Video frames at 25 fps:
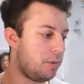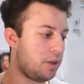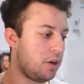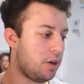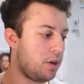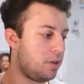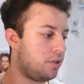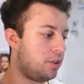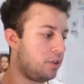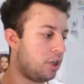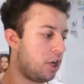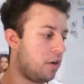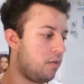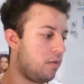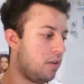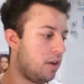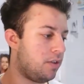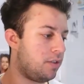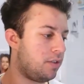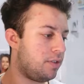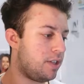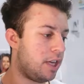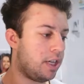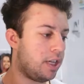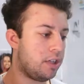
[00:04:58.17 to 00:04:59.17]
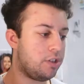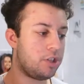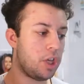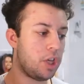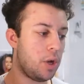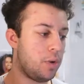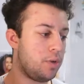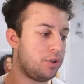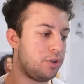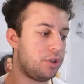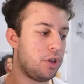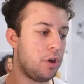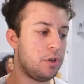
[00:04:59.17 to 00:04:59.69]
You don't need to go around saying
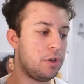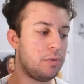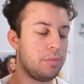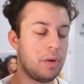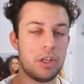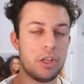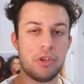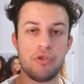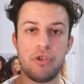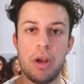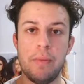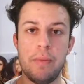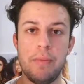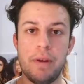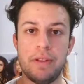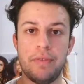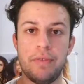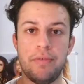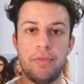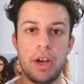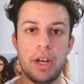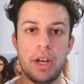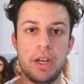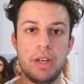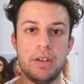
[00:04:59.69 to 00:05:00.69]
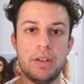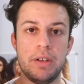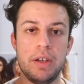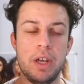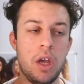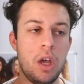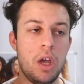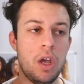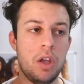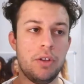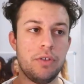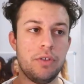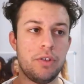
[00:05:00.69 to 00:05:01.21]
so-and-so is my straight best friend,
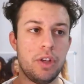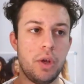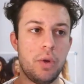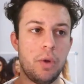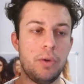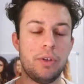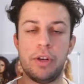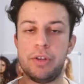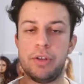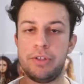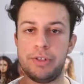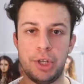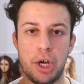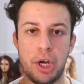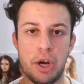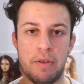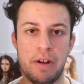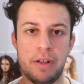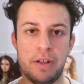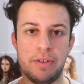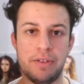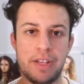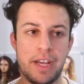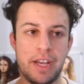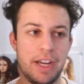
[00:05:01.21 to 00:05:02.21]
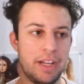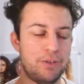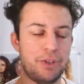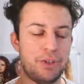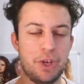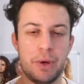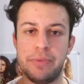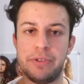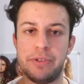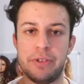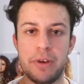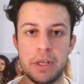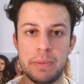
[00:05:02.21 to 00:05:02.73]
so you don't need to go around saying
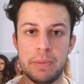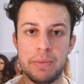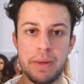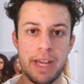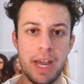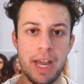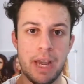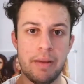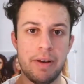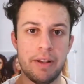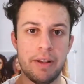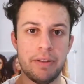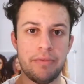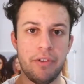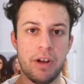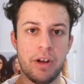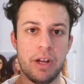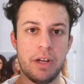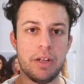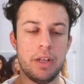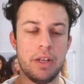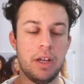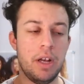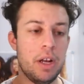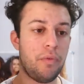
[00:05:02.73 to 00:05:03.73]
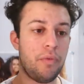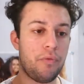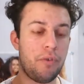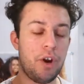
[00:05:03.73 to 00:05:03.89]
so-and-so is my gay best friend. Your